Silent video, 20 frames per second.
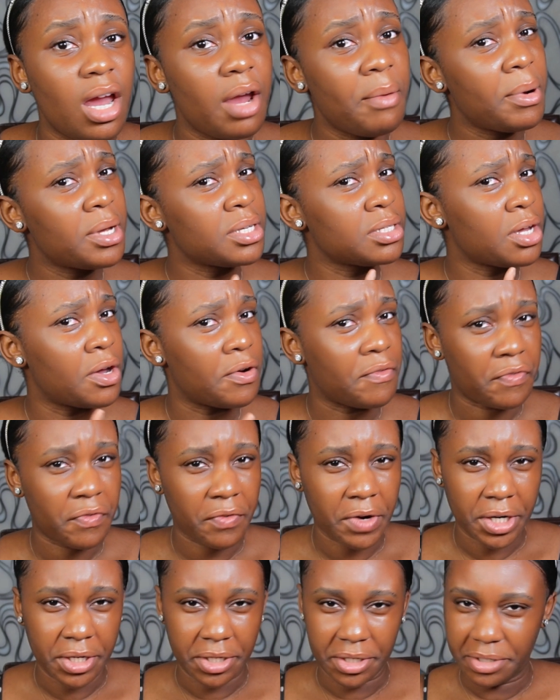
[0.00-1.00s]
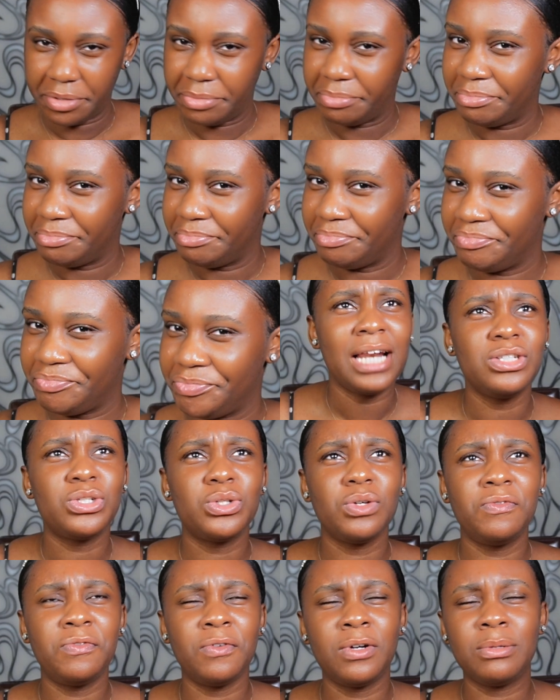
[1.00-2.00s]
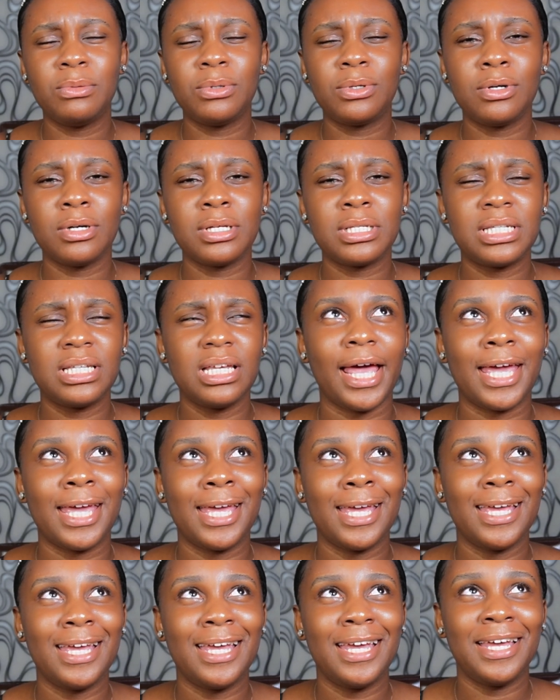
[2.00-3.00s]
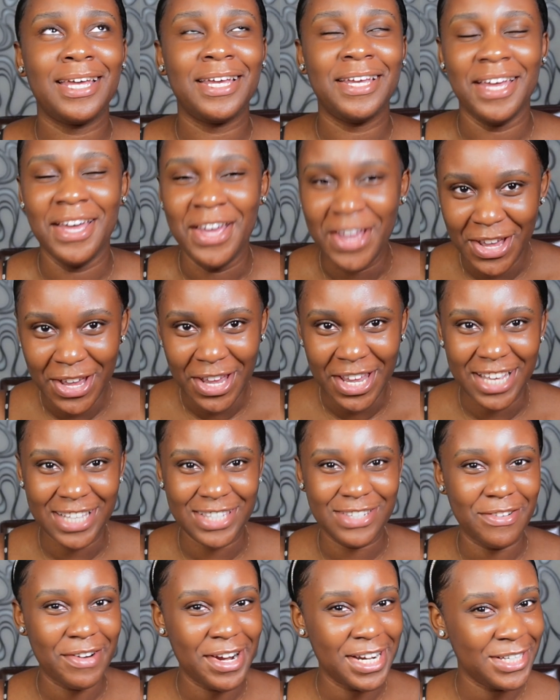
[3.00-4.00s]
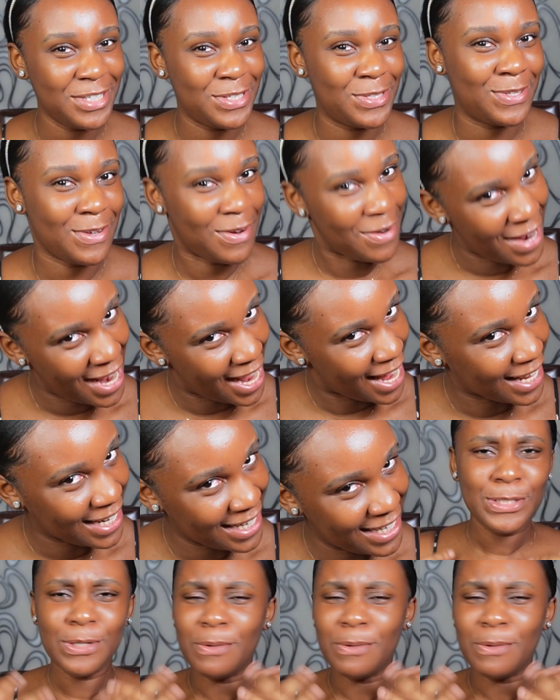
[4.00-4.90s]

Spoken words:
Everybody is not your friend. And it's so funny because, like, it's already so hard.